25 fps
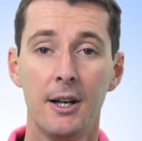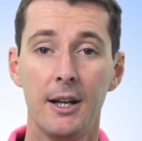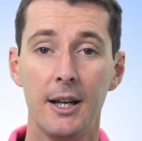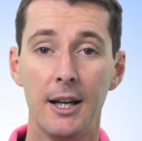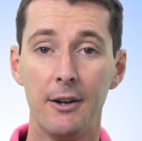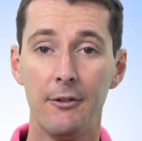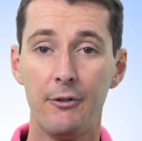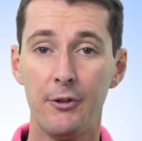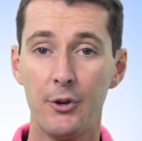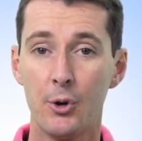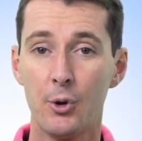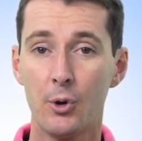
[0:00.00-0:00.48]

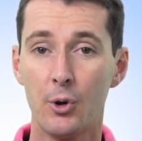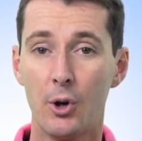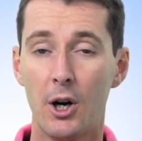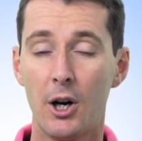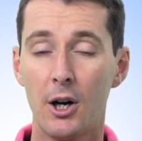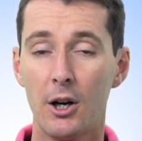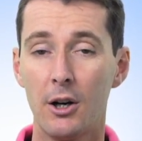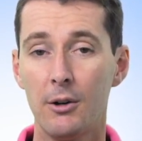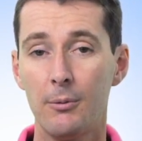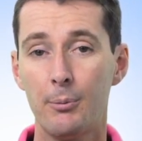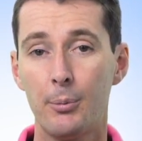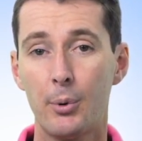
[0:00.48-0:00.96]
If you
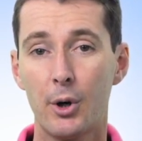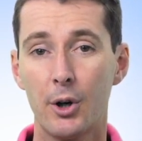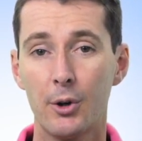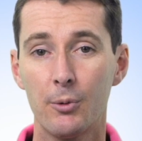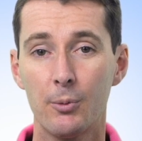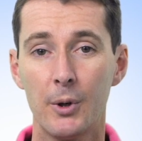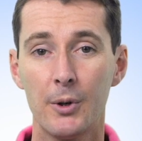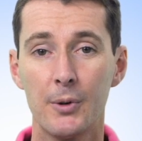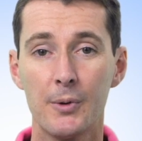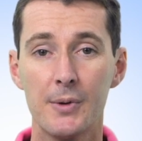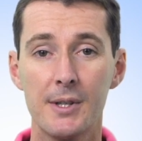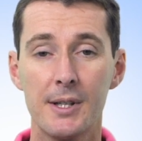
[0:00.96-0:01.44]
are part
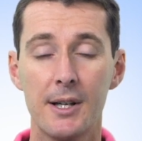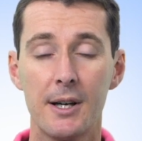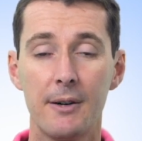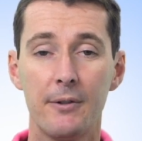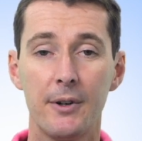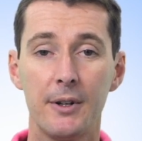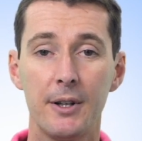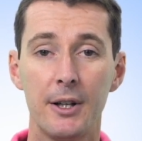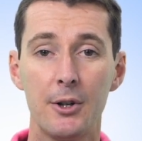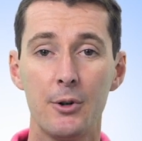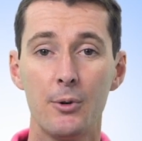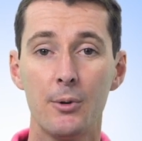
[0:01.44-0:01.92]

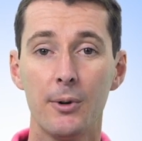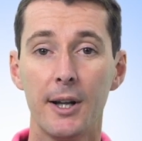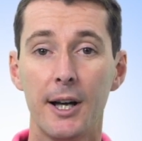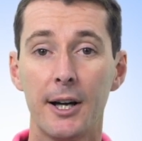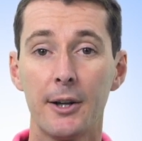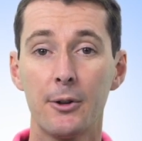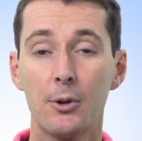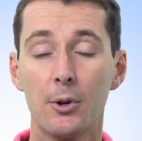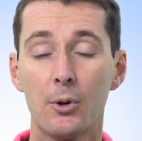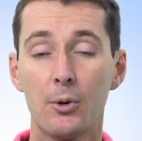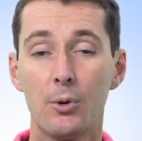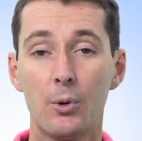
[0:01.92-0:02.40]
107 and you
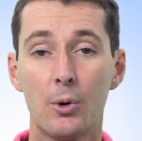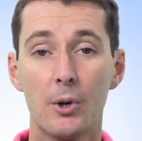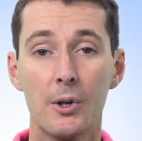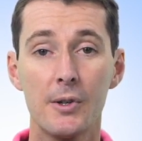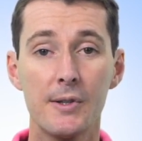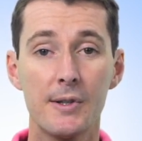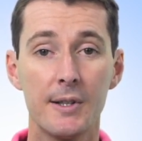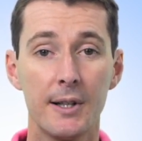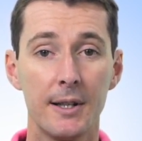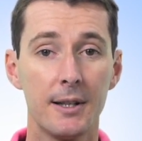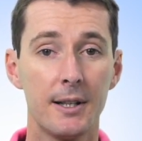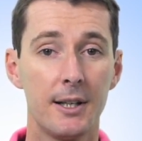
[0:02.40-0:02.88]
like the
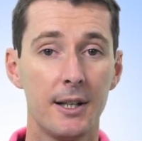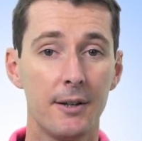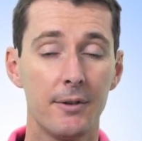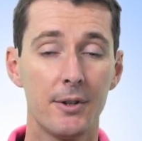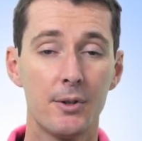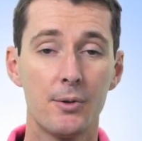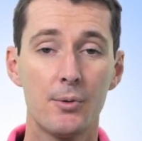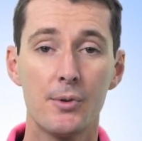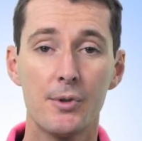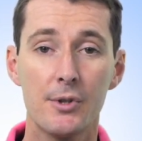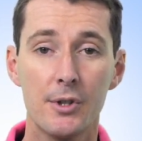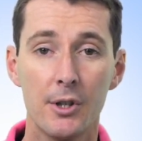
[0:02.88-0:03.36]
course, then give
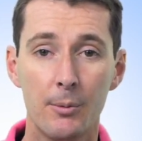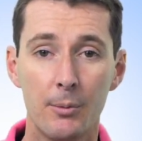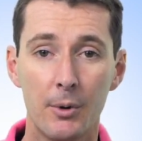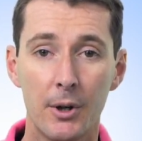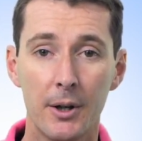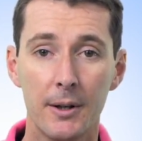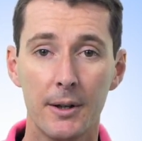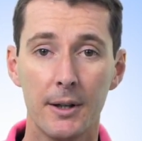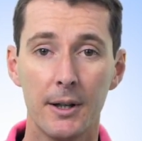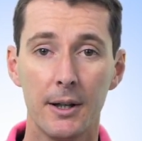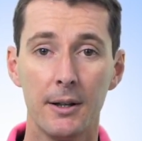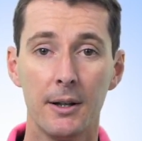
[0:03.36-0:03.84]
it to
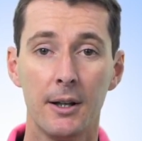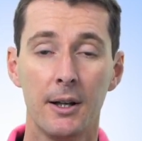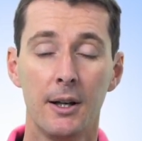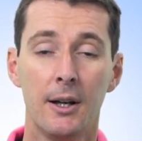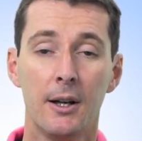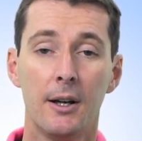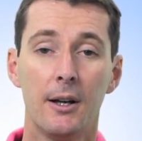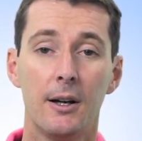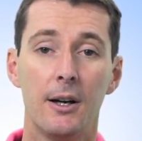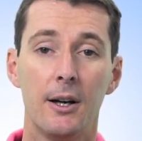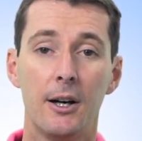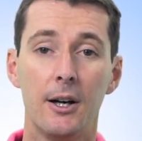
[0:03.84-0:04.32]
someone that
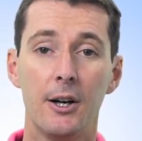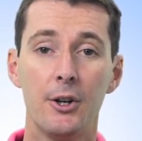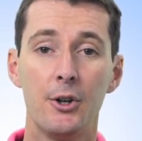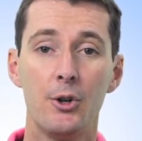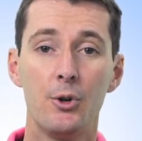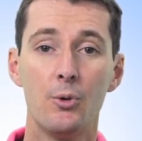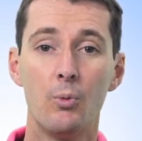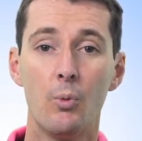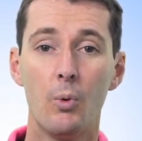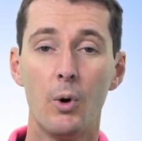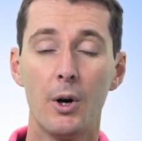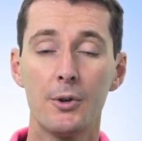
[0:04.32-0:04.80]
uh,
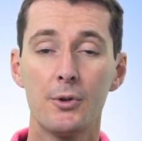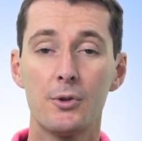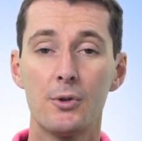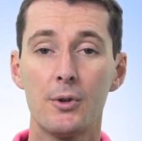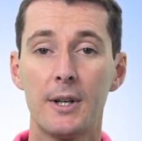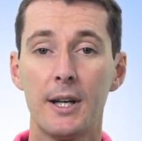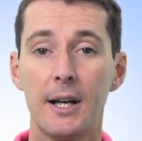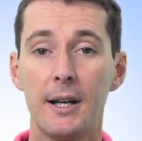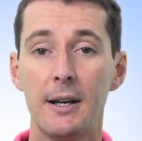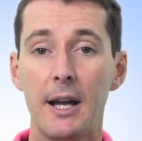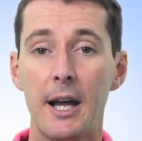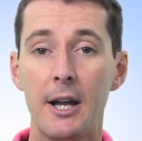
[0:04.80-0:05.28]
you want to
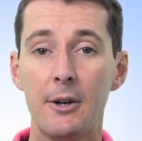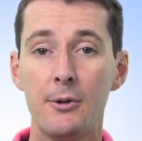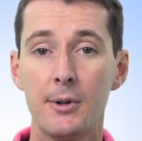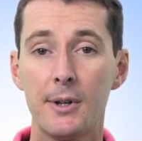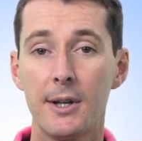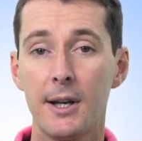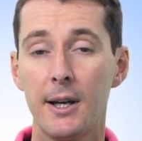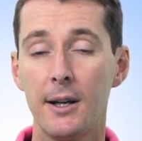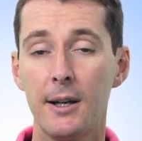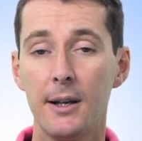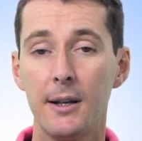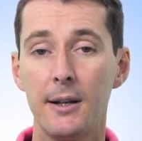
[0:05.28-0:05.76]
get
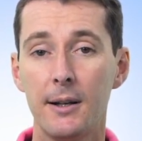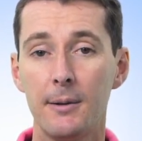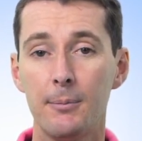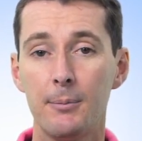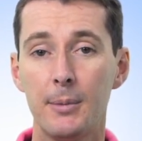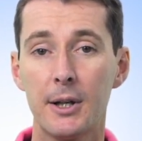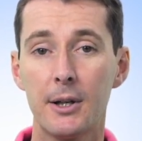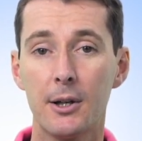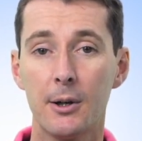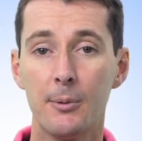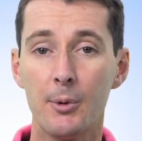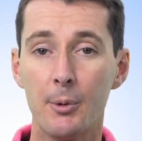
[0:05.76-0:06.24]
educated and
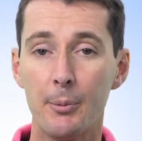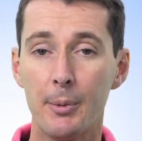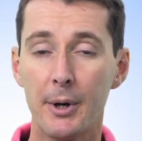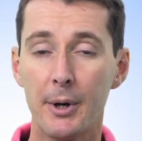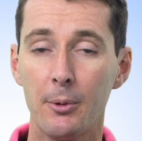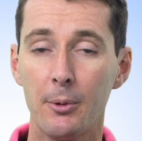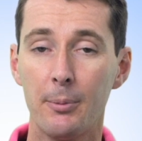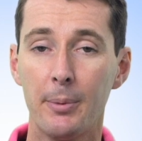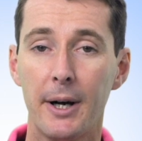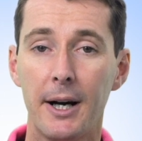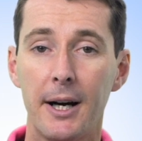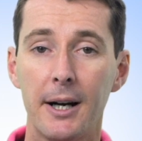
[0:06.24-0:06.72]
become a
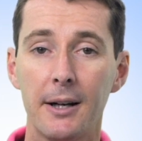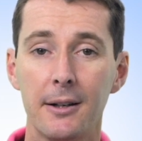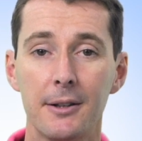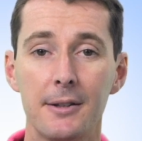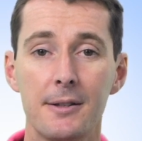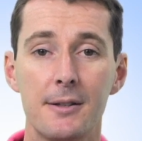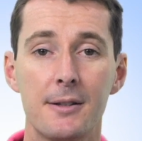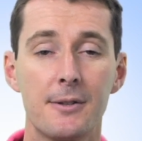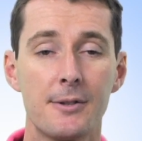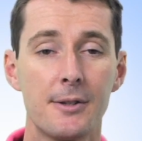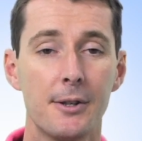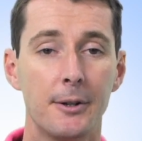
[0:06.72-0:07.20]

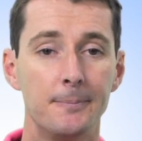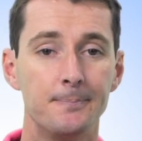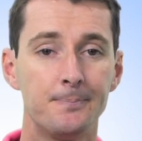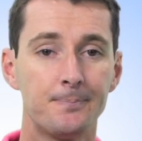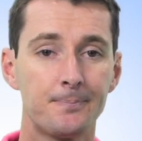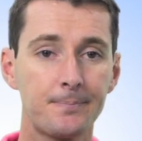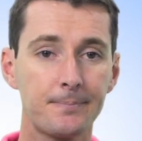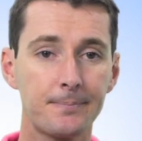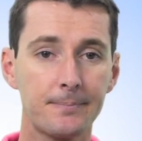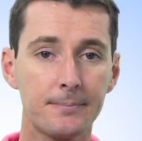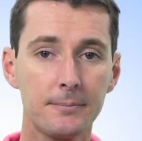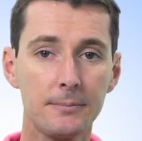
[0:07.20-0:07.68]
pilot. So,
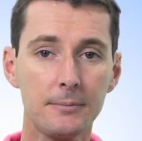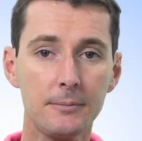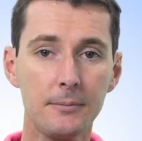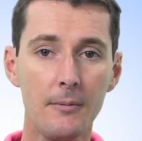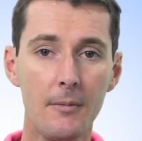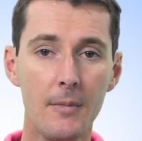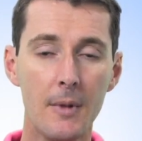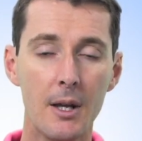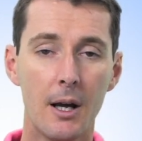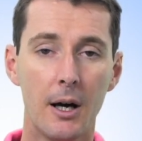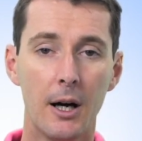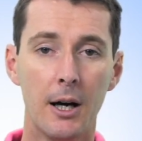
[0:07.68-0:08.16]

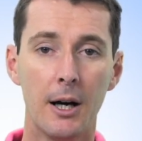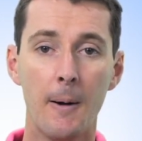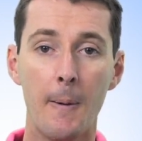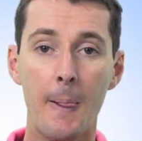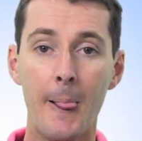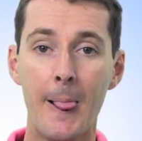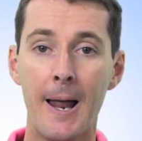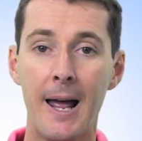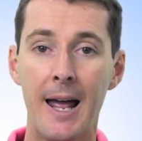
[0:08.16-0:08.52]
uh,